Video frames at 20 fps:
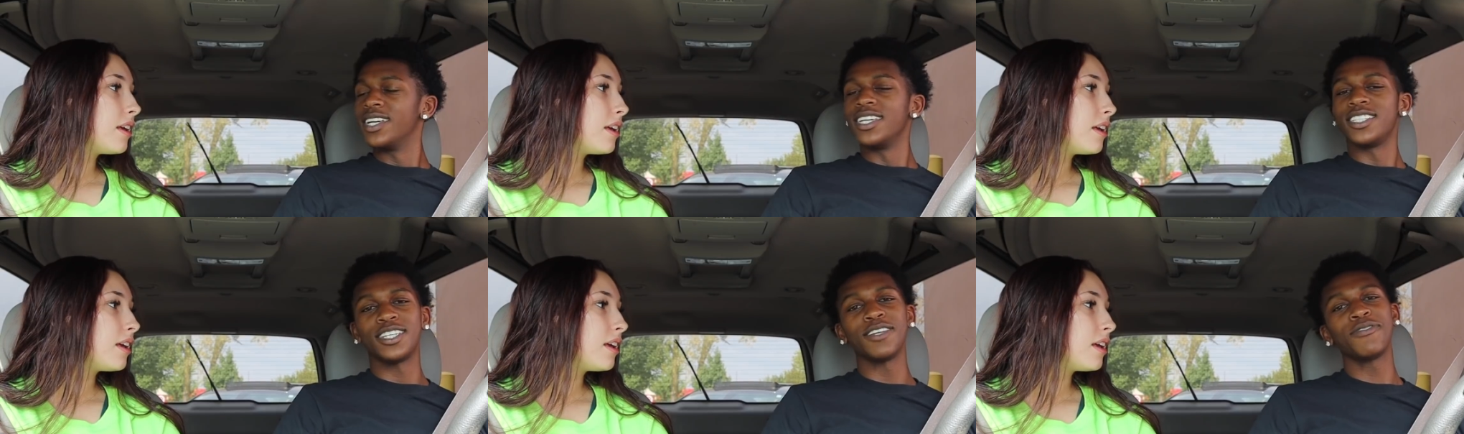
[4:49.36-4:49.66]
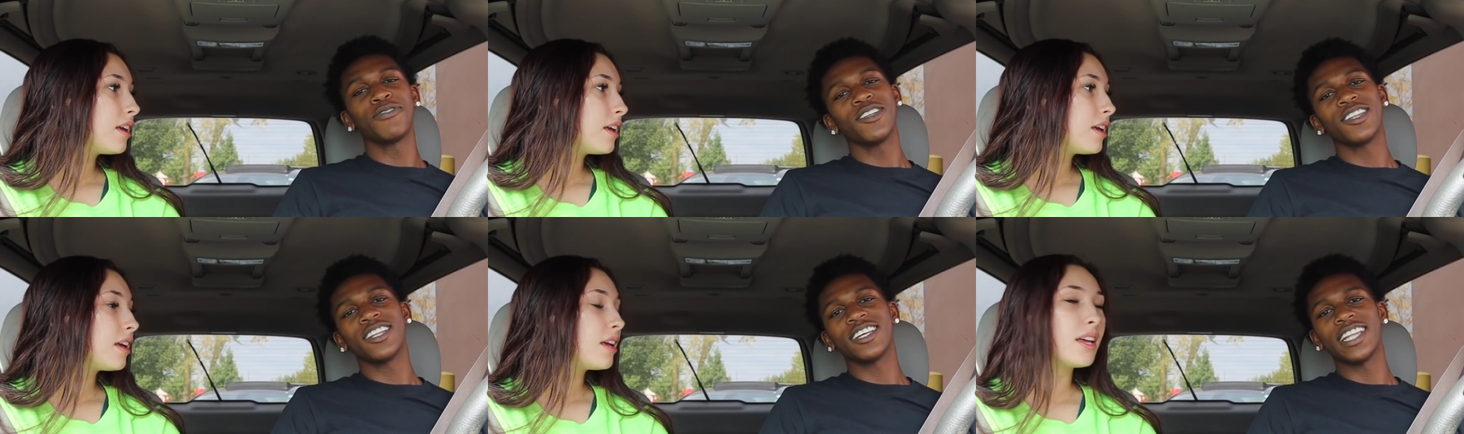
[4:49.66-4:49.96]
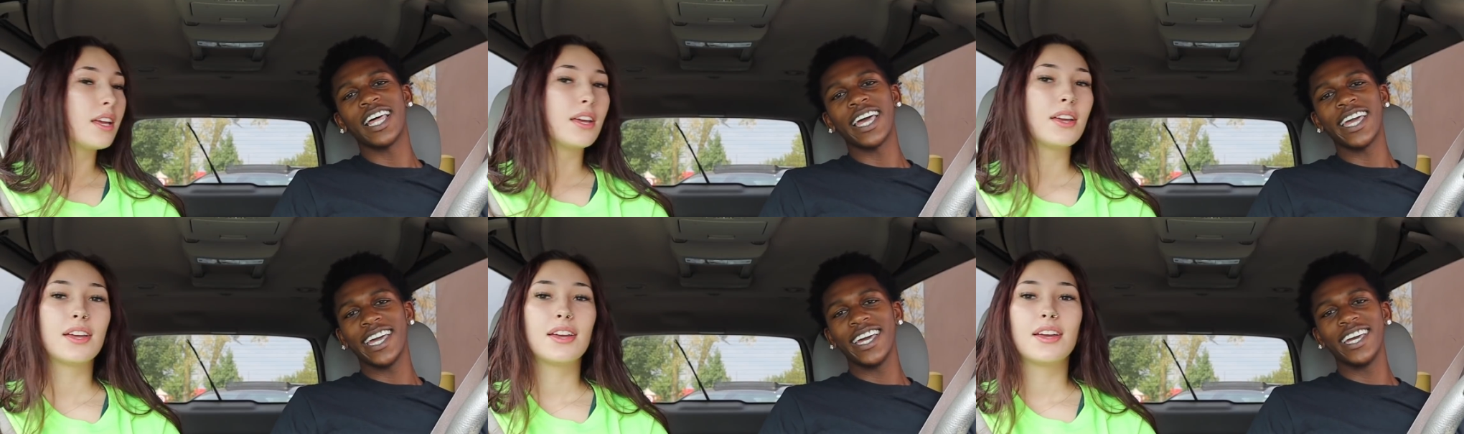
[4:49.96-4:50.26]
Speaker 1: She finna look
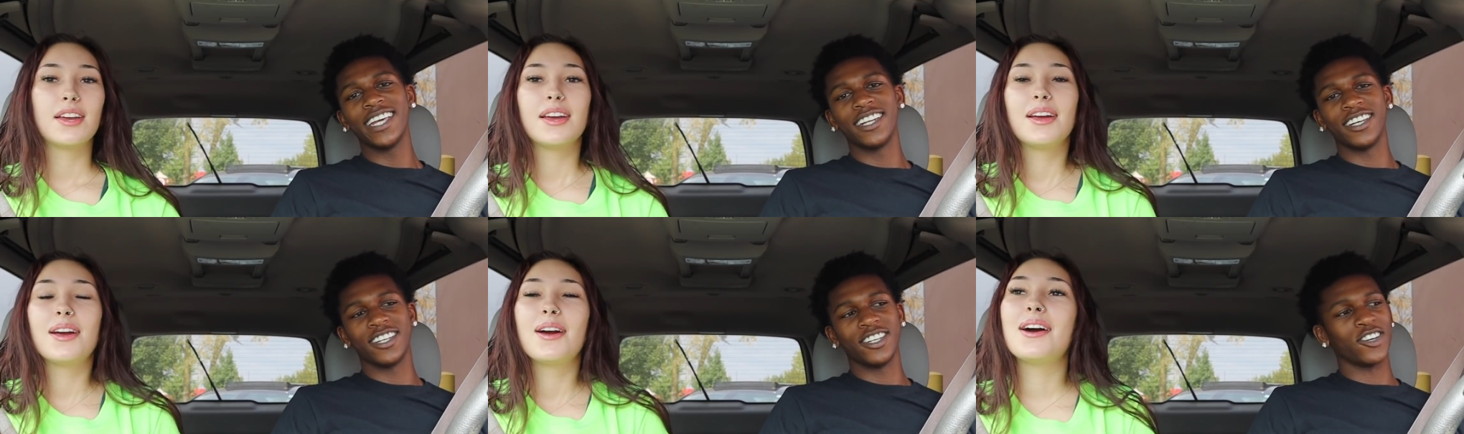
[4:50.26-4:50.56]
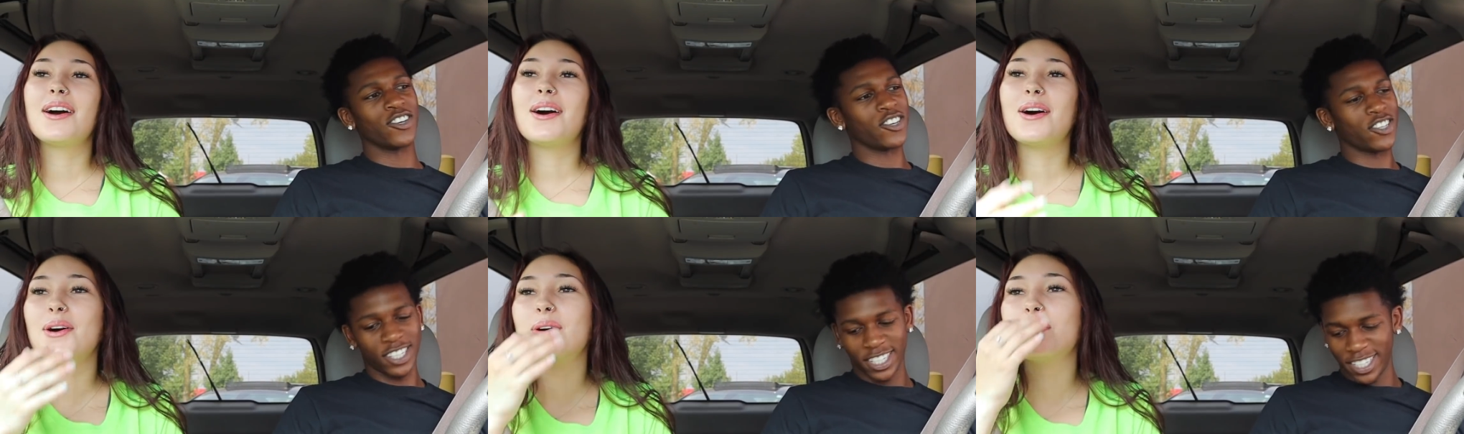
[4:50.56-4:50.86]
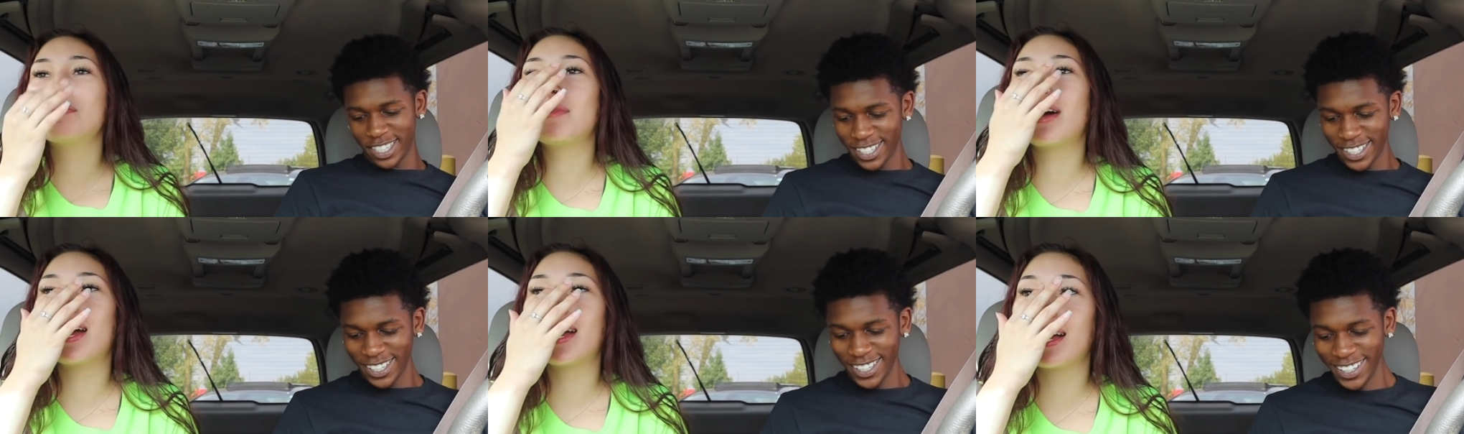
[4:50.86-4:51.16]
like Edna, York.
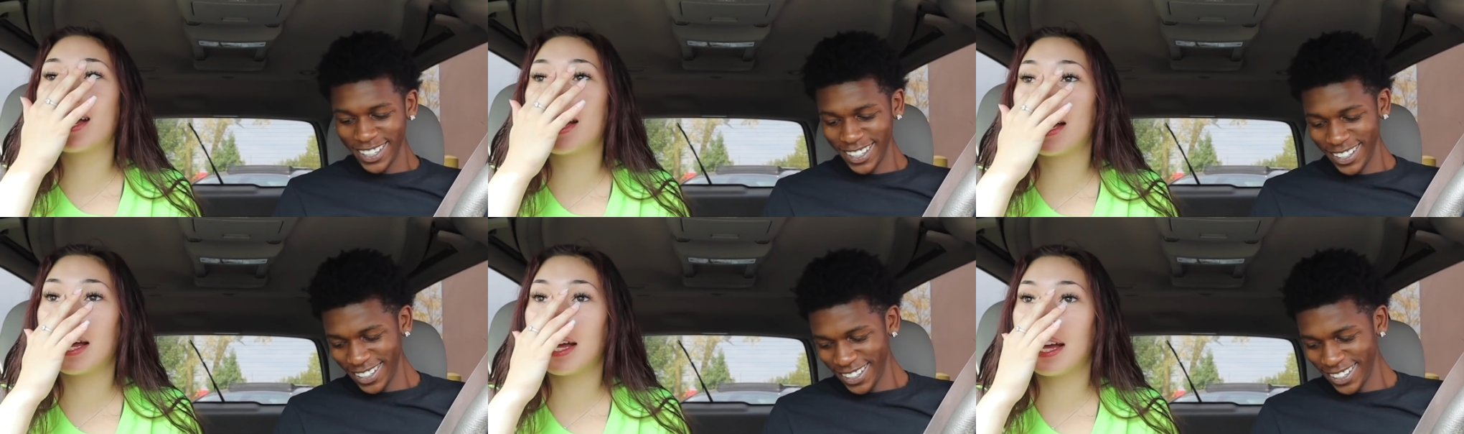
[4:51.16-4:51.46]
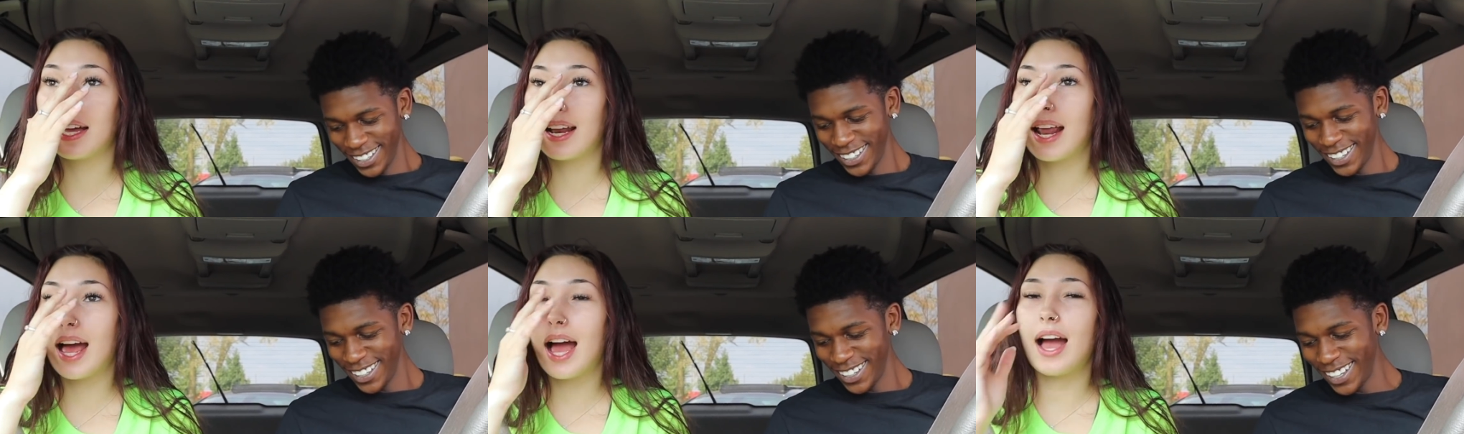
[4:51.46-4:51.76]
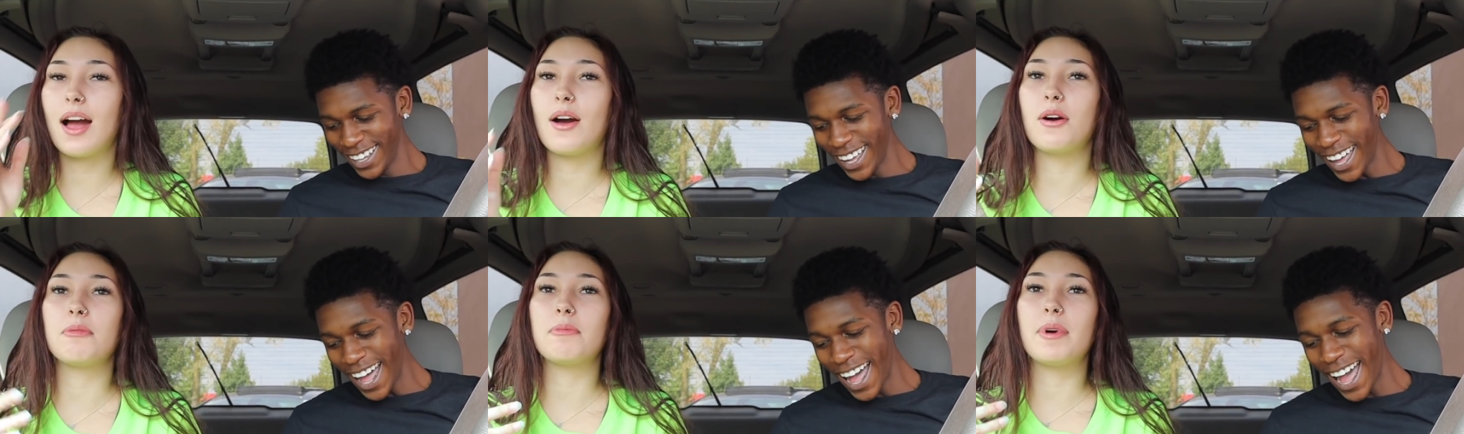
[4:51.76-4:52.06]
Oh
Speaker 2: my god,
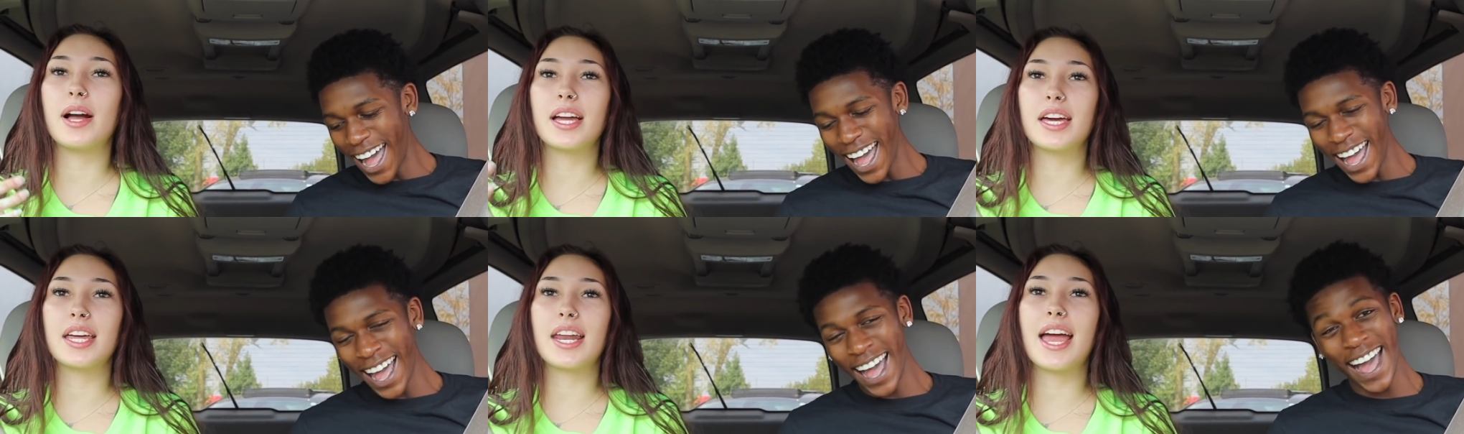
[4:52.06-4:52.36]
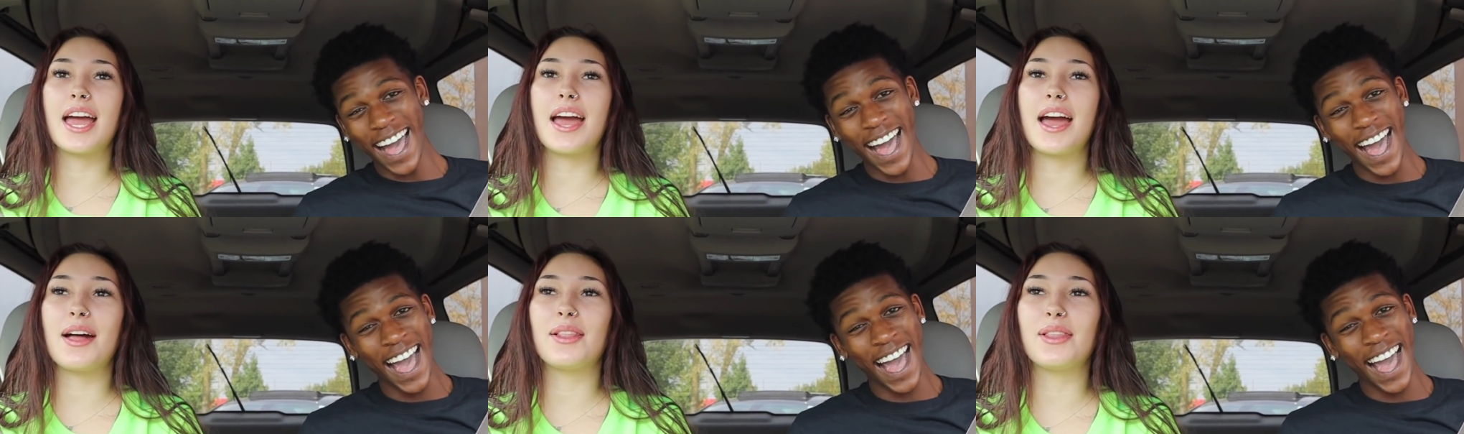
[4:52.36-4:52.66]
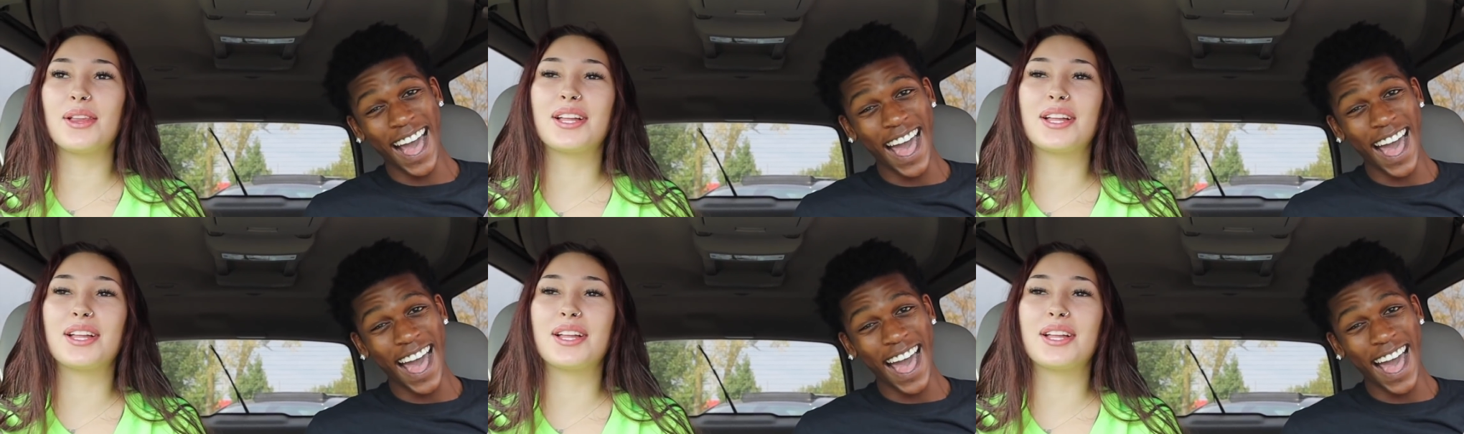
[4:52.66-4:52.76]
how am I gonna